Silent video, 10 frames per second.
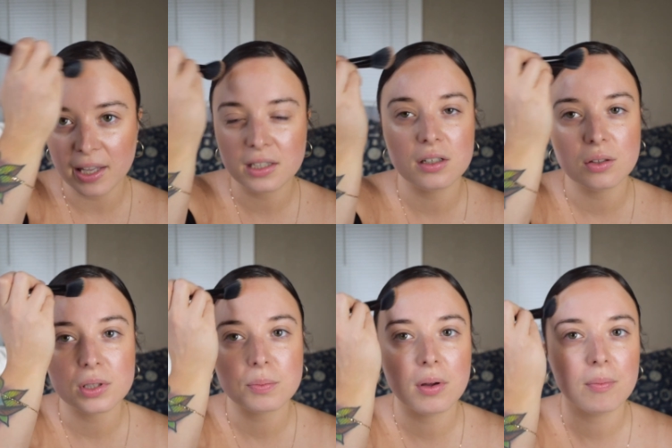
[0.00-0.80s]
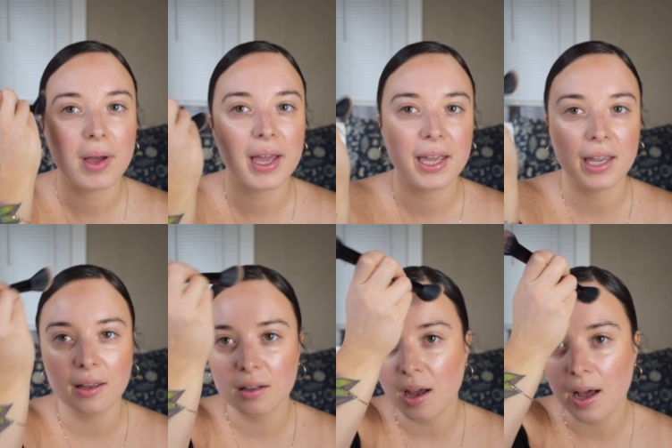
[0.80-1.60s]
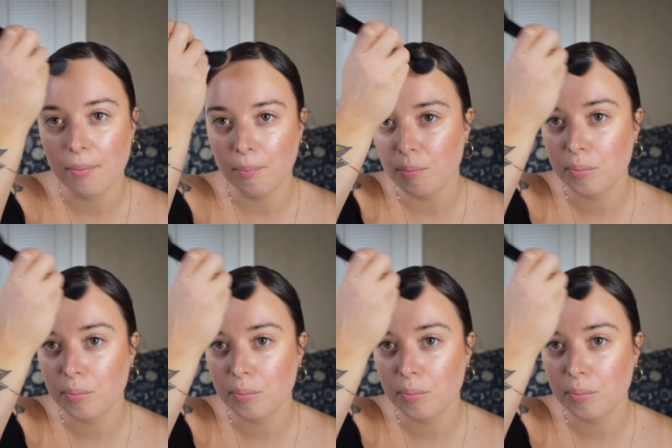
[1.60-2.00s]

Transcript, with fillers: like to do is put my um,